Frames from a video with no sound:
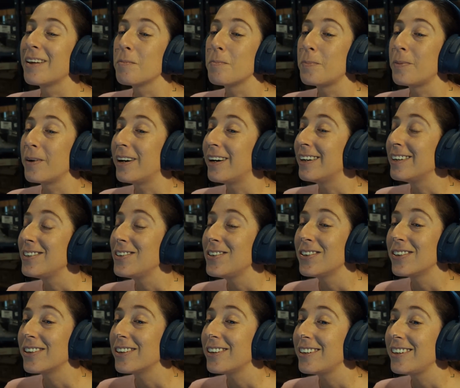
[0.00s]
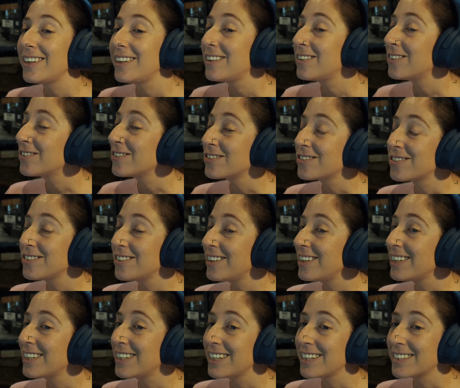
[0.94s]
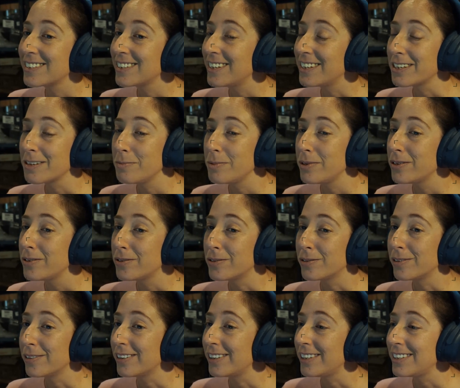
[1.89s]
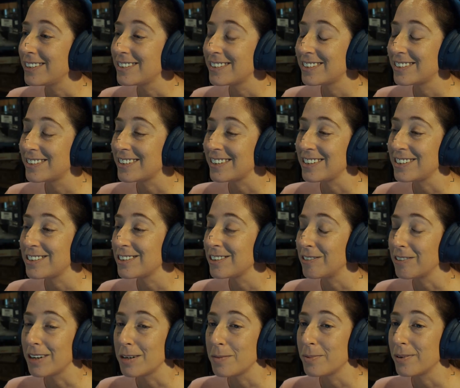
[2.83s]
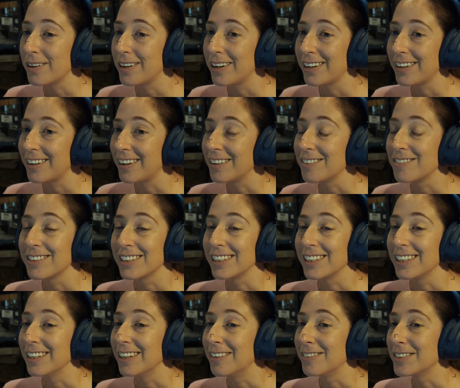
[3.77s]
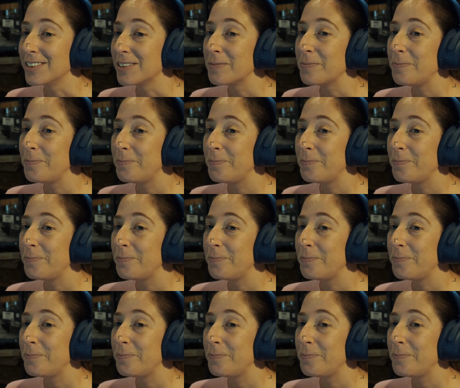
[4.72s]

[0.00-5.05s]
But it kicks like a mule. It's a great bike. I really love it.